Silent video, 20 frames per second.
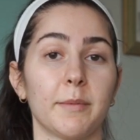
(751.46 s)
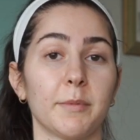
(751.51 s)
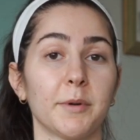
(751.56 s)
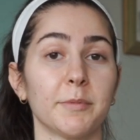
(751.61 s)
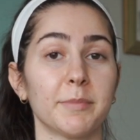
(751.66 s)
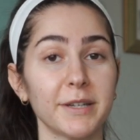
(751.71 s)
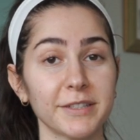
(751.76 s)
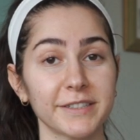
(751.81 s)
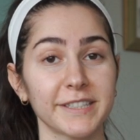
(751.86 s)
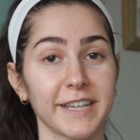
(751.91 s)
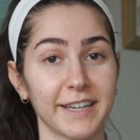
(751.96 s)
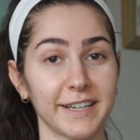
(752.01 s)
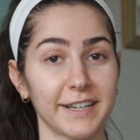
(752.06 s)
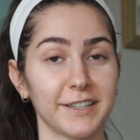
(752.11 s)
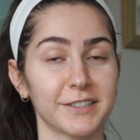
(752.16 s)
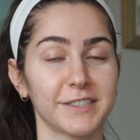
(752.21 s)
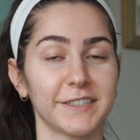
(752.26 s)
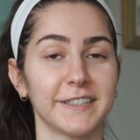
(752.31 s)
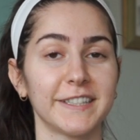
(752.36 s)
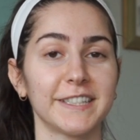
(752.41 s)
I'm about to head
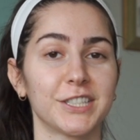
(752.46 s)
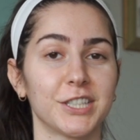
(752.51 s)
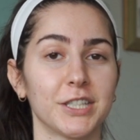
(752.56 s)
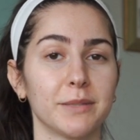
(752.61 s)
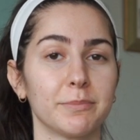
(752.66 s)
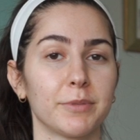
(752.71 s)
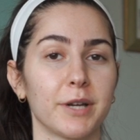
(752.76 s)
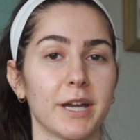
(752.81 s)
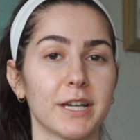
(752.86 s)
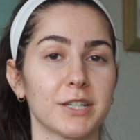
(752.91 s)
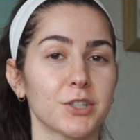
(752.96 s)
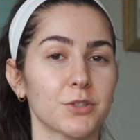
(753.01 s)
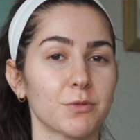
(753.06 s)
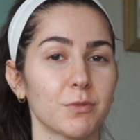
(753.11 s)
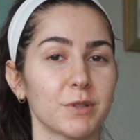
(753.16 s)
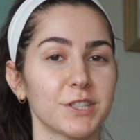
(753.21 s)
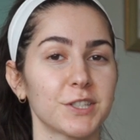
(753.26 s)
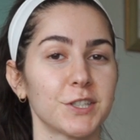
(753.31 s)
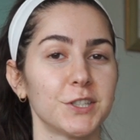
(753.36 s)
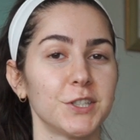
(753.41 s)
out to the gym, but I just
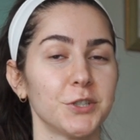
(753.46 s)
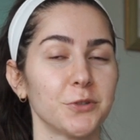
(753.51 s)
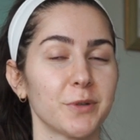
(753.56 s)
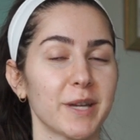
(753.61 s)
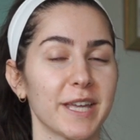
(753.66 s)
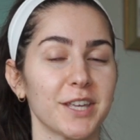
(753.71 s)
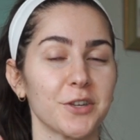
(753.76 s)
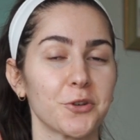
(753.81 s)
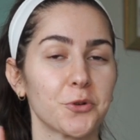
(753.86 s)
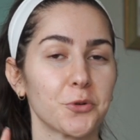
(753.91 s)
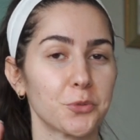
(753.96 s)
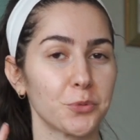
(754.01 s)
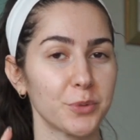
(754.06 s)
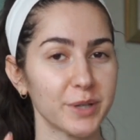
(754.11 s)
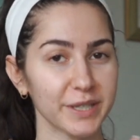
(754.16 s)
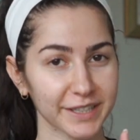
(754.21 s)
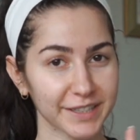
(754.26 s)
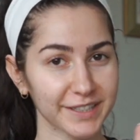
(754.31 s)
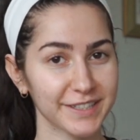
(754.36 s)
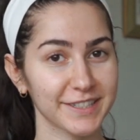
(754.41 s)
wanted to do a
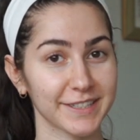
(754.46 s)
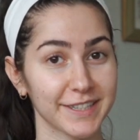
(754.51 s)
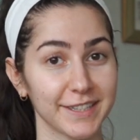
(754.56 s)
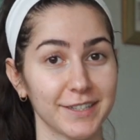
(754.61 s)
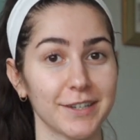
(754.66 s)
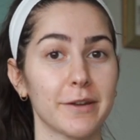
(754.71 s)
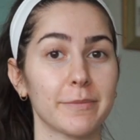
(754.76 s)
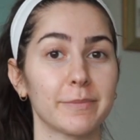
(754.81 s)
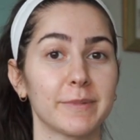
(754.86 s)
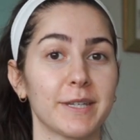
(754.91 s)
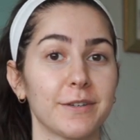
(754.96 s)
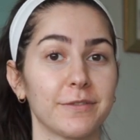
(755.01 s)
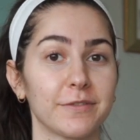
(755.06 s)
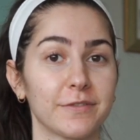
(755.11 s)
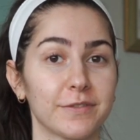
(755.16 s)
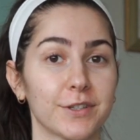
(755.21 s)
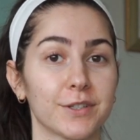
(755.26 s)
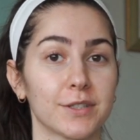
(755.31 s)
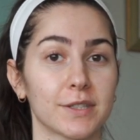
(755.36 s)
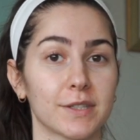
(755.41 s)
quick skin update
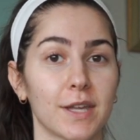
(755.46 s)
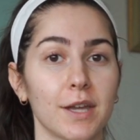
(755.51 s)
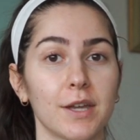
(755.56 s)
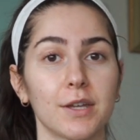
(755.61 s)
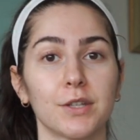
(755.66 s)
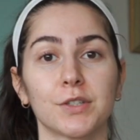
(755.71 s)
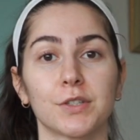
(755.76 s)
first.